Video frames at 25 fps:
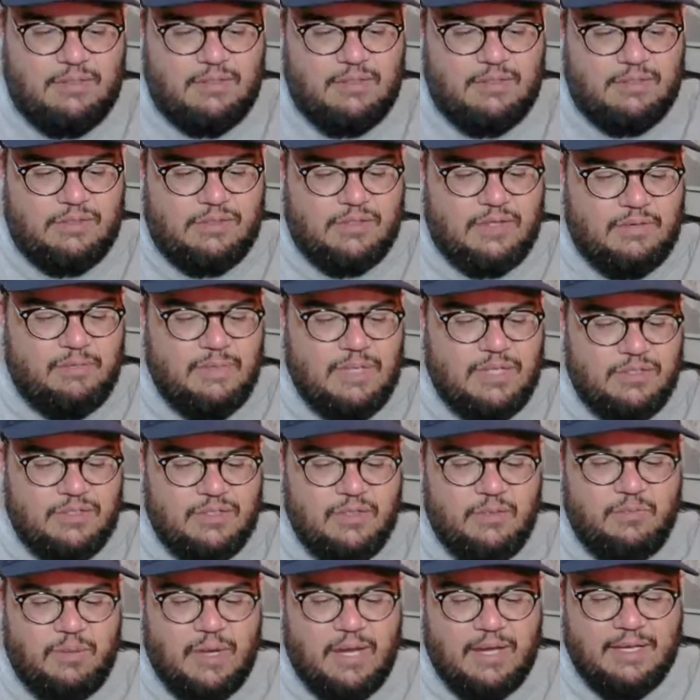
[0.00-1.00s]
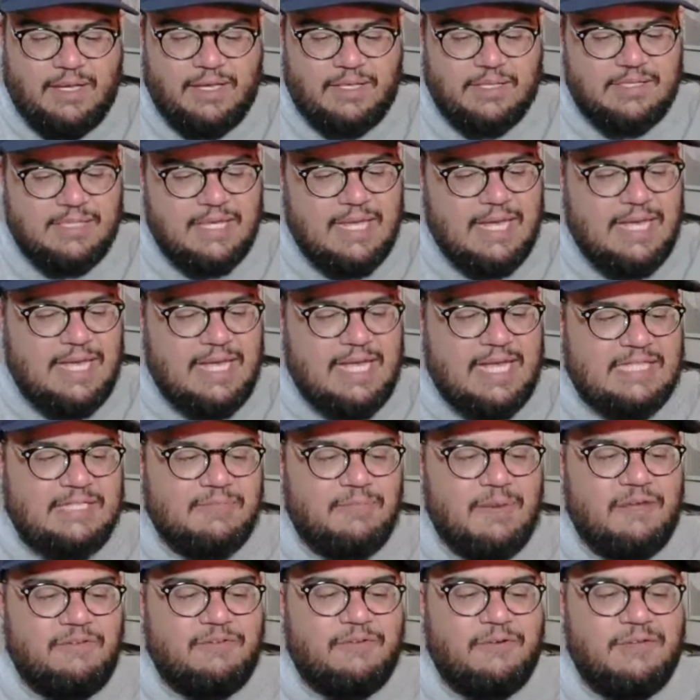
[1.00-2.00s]
So I made 2 pockets. It's
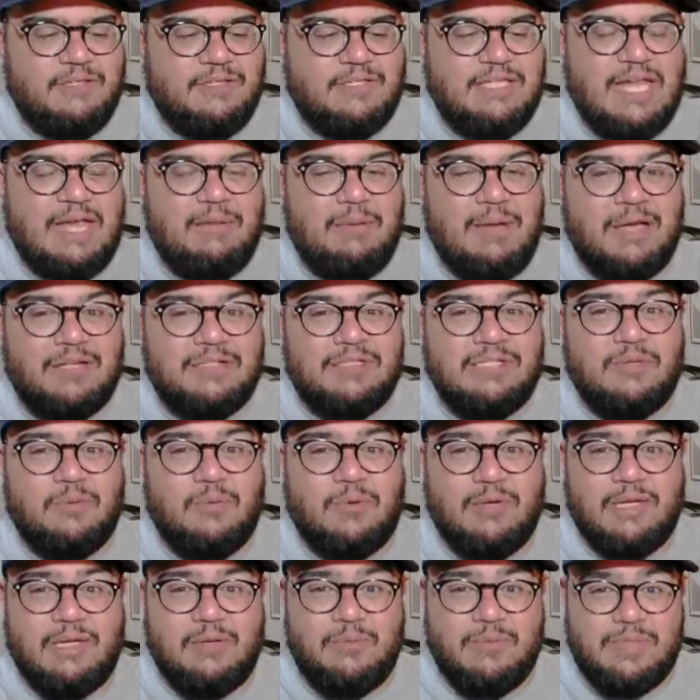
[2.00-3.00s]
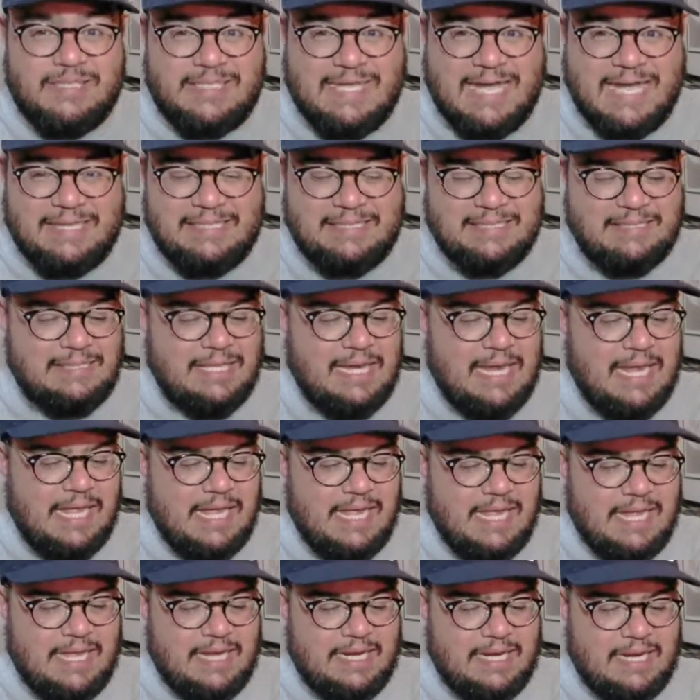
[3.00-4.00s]
my first time actually working with satin,
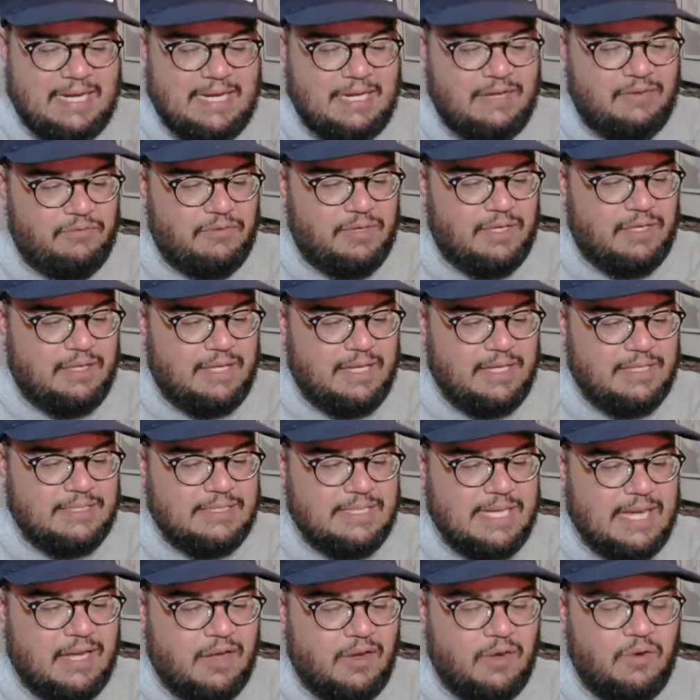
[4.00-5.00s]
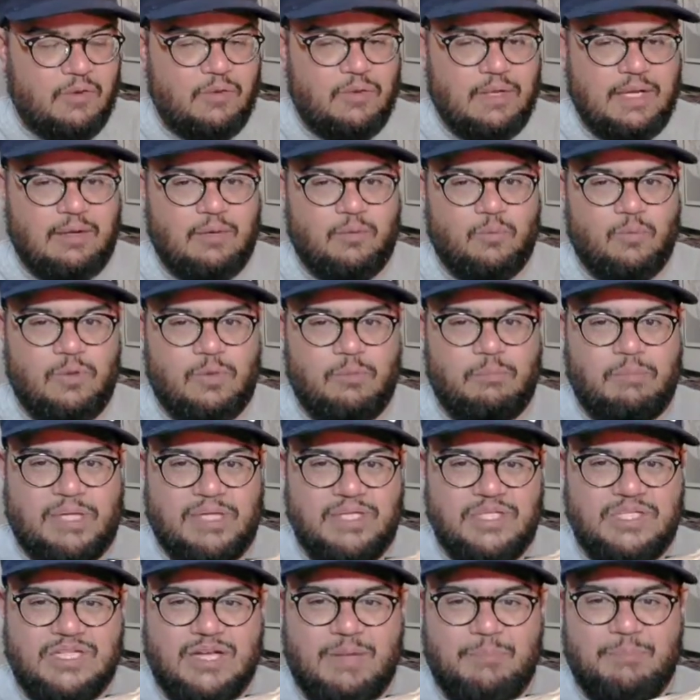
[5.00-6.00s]
and I didn't realize how it will
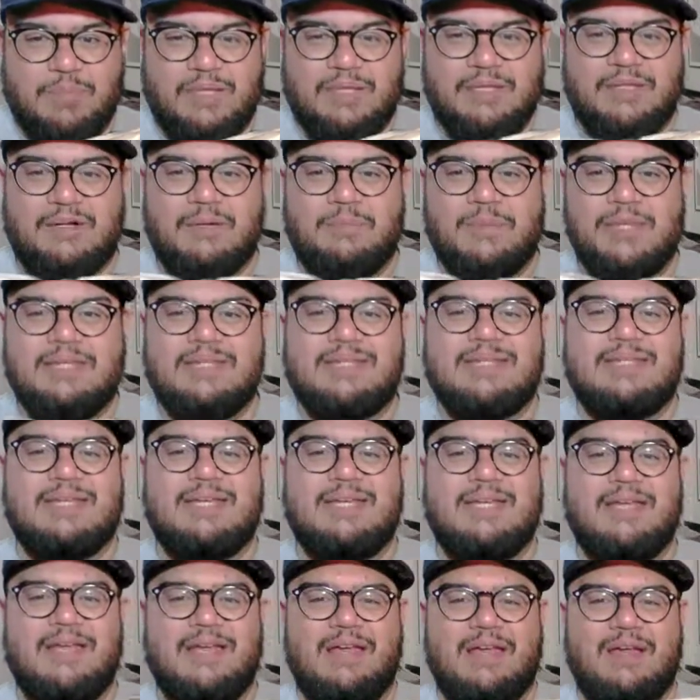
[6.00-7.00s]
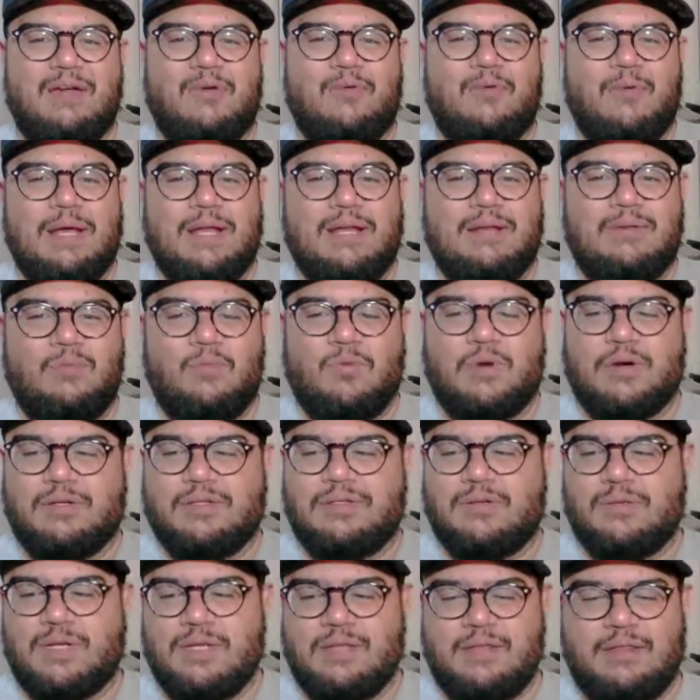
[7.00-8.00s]
bunch up a little bit when
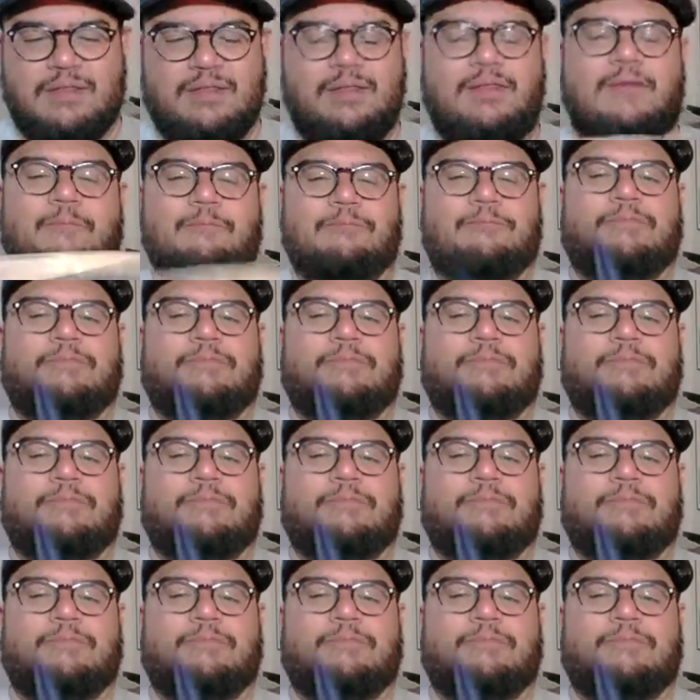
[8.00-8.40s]
worked with.